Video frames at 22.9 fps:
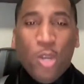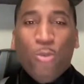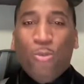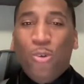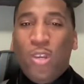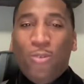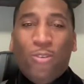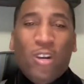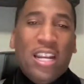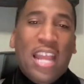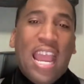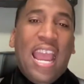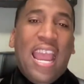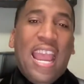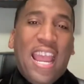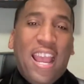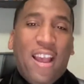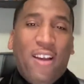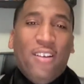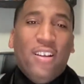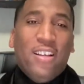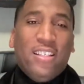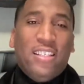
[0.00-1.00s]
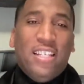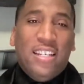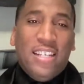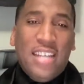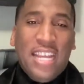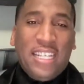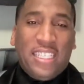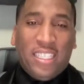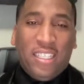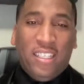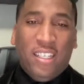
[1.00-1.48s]
We wouldn't have the
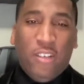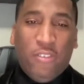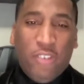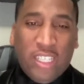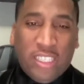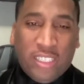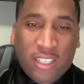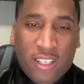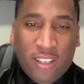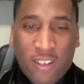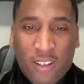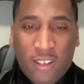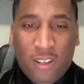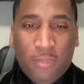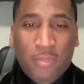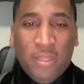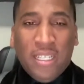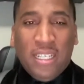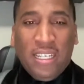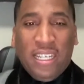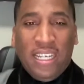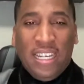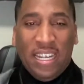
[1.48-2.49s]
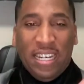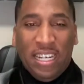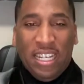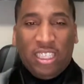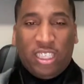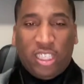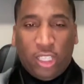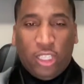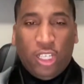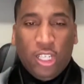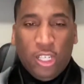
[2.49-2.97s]
Nation of Islam in
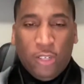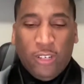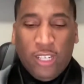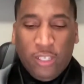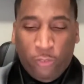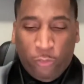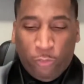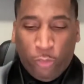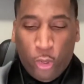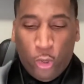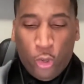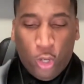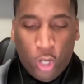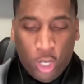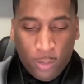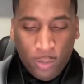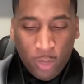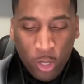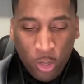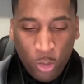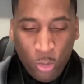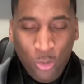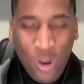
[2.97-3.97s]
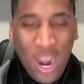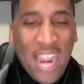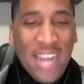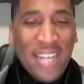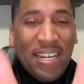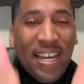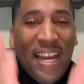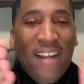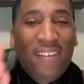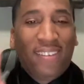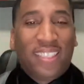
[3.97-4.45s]
its current form right
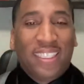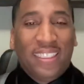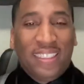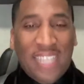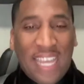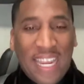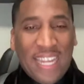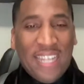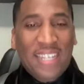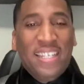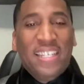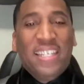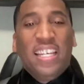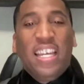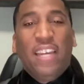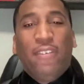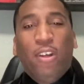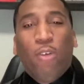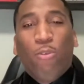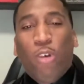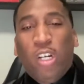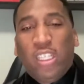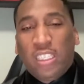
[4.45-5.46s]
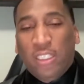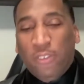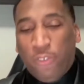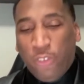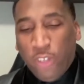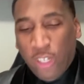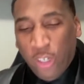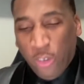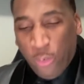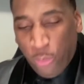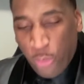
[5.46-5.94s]
now today if it wasn't
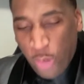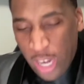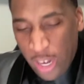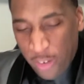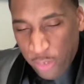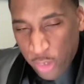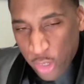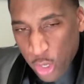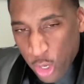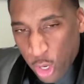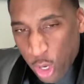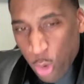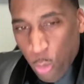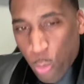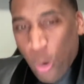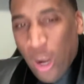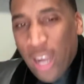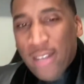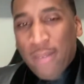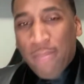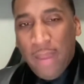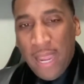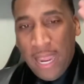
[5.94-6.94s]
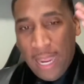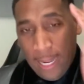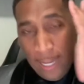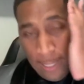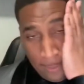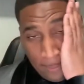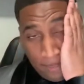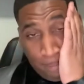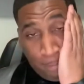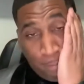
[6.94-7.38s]
for the faith of one man.